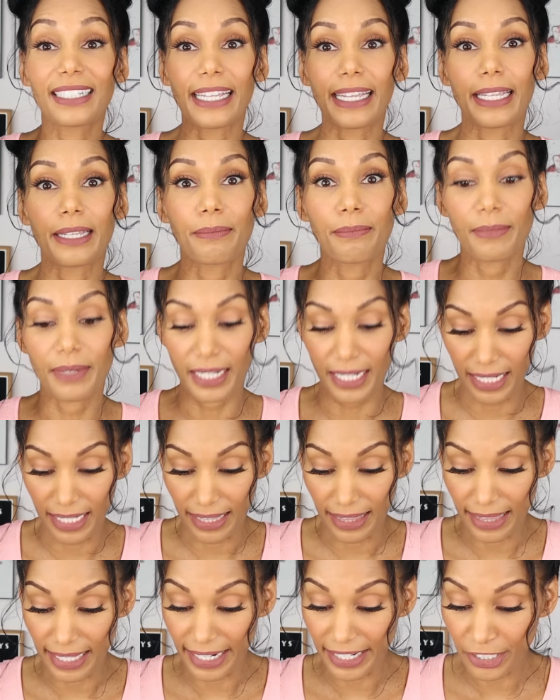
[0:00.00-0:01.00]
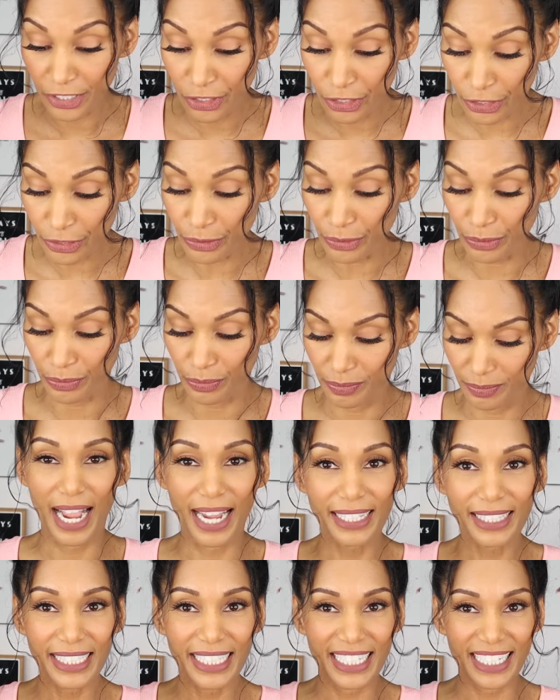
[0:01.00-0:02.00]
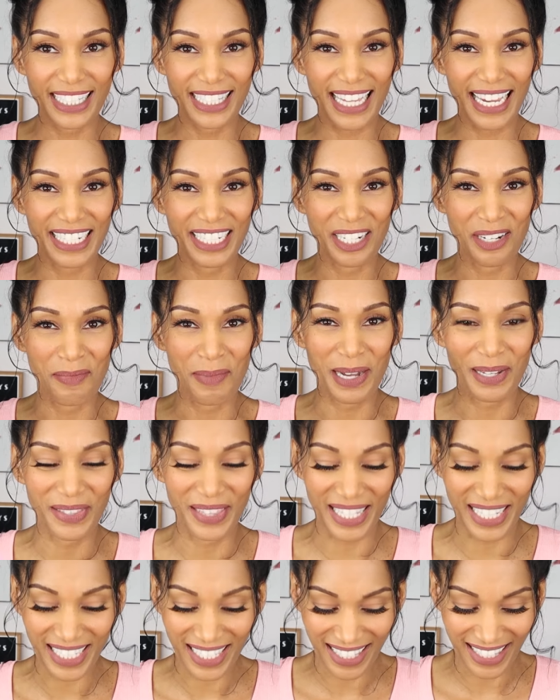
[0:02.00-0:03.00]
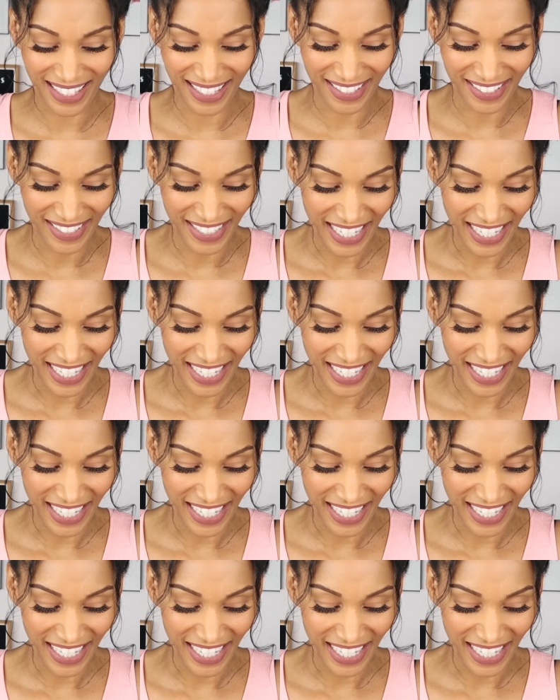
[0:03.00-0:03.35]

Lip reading: came in there too. Highly excited about this.